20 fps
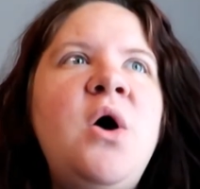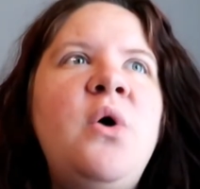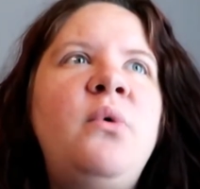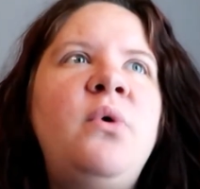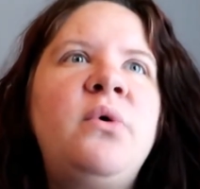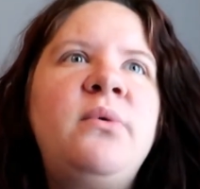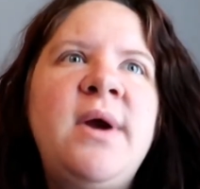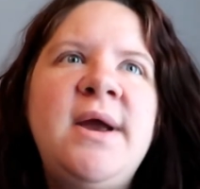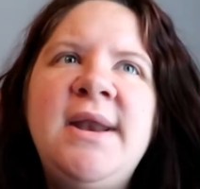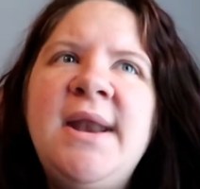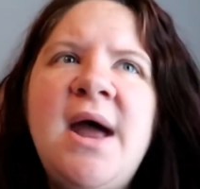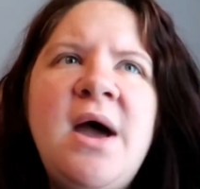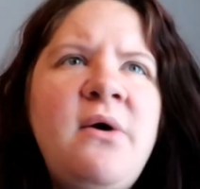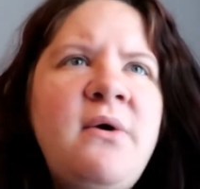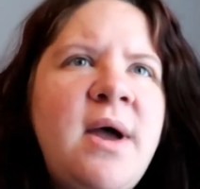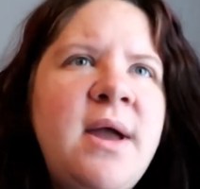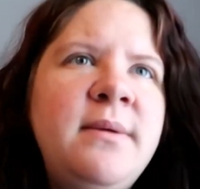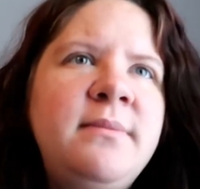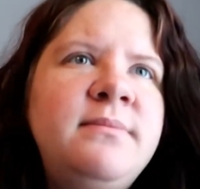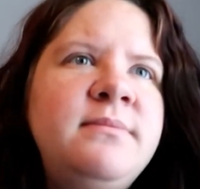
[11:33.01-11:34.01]
Well, right now
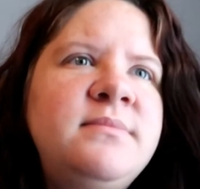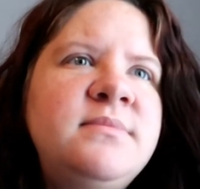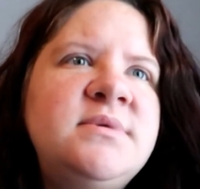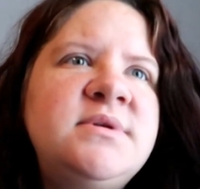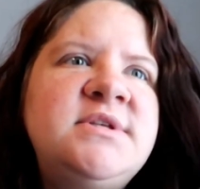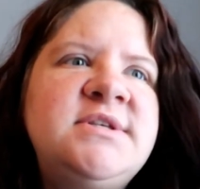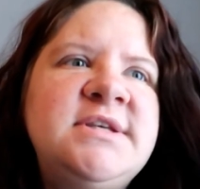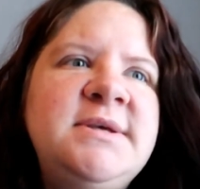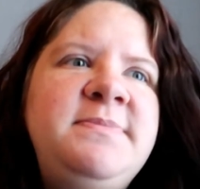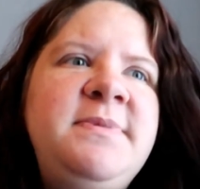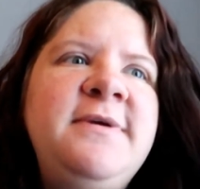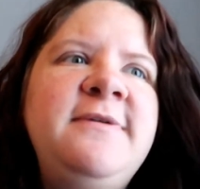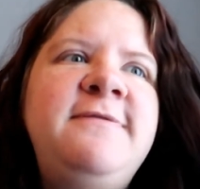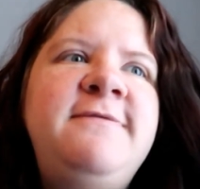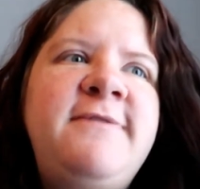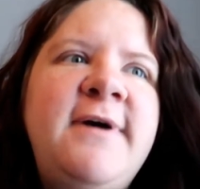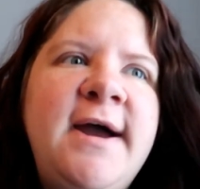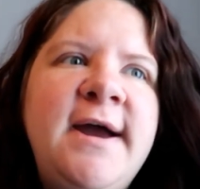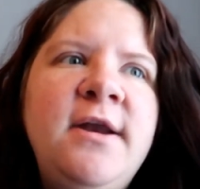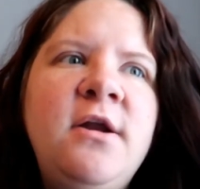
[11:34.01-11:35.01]
I'm sleeping
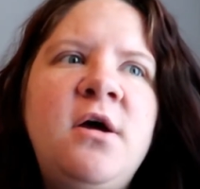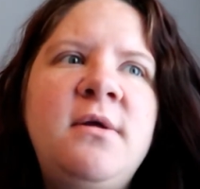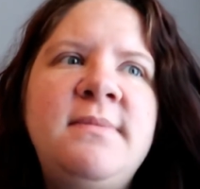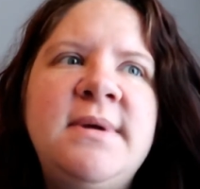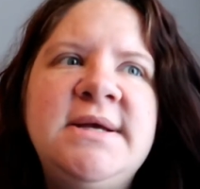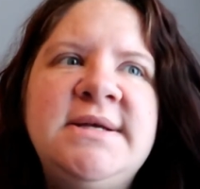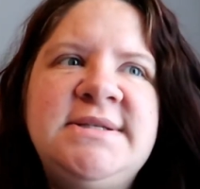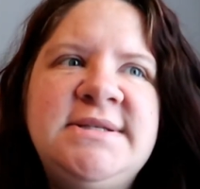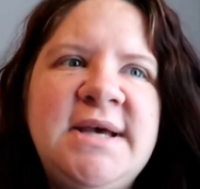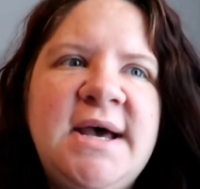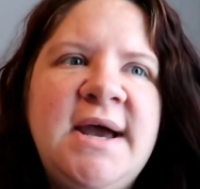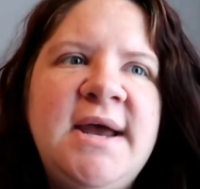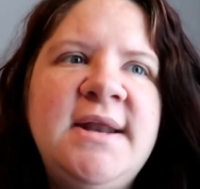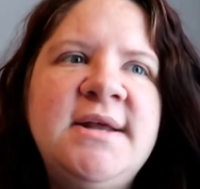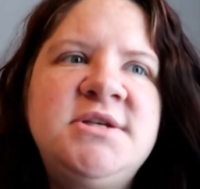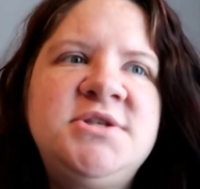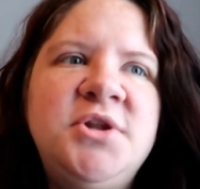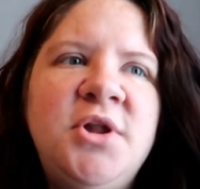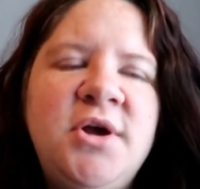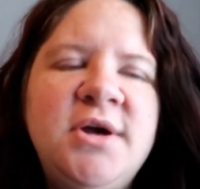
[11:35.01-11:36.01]
fine on my side.
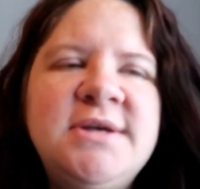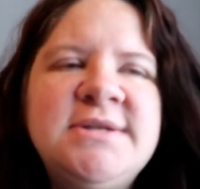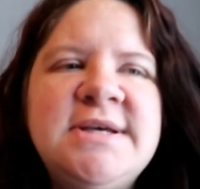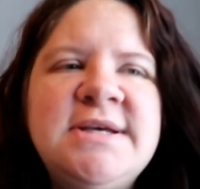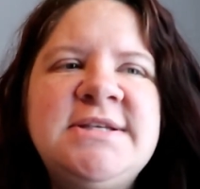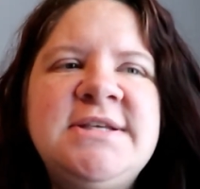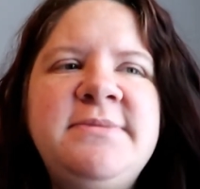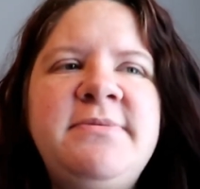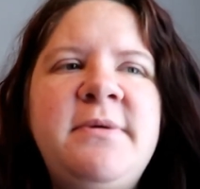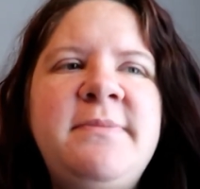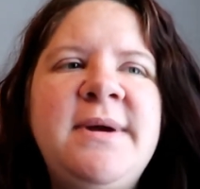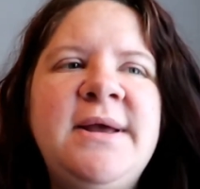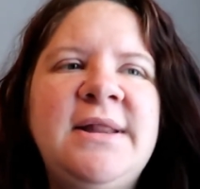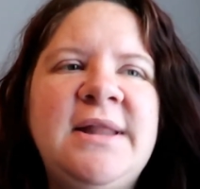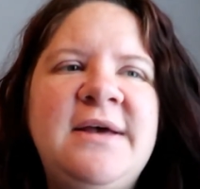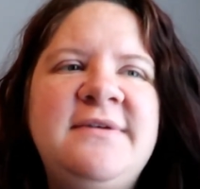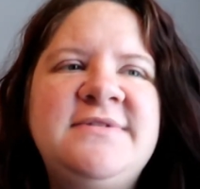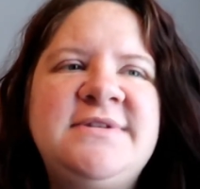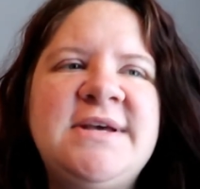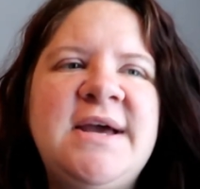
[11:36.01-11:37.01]
As long as I sleep on my
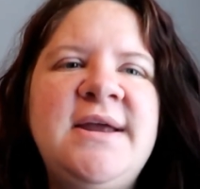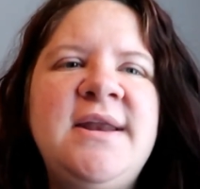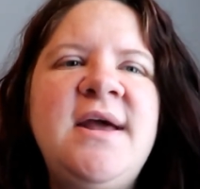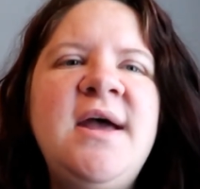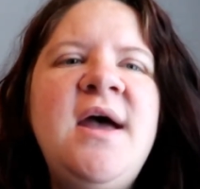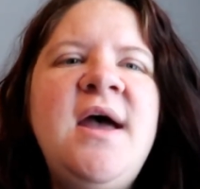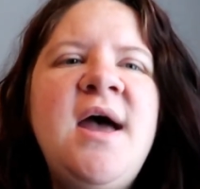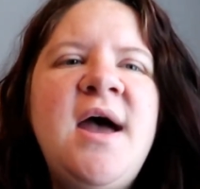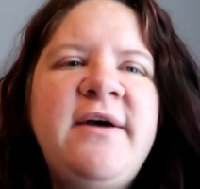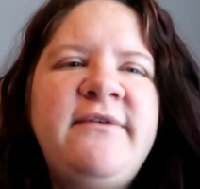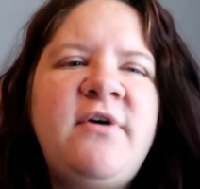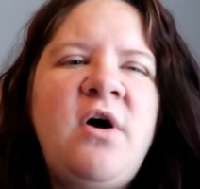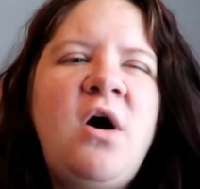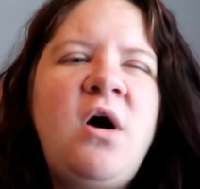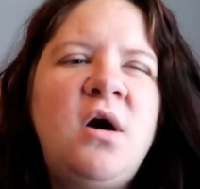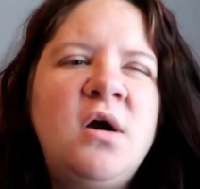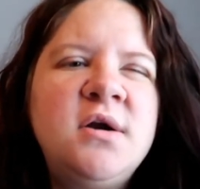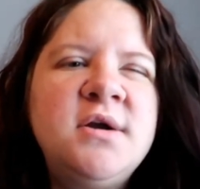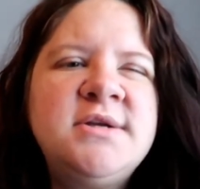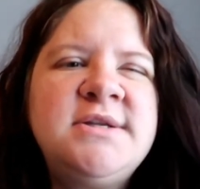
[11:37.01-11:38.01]
left side, I have a
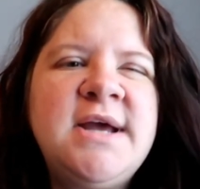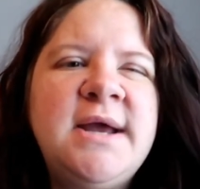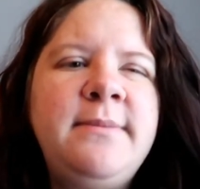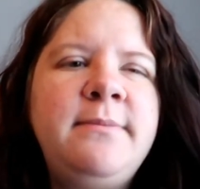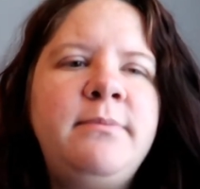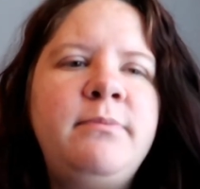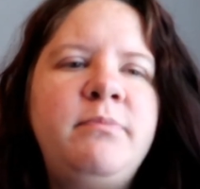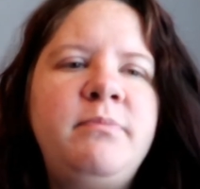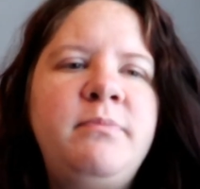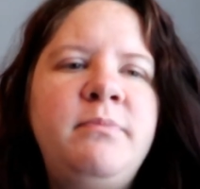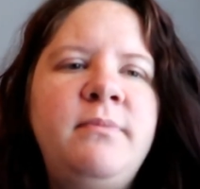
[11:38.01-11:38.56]
harder time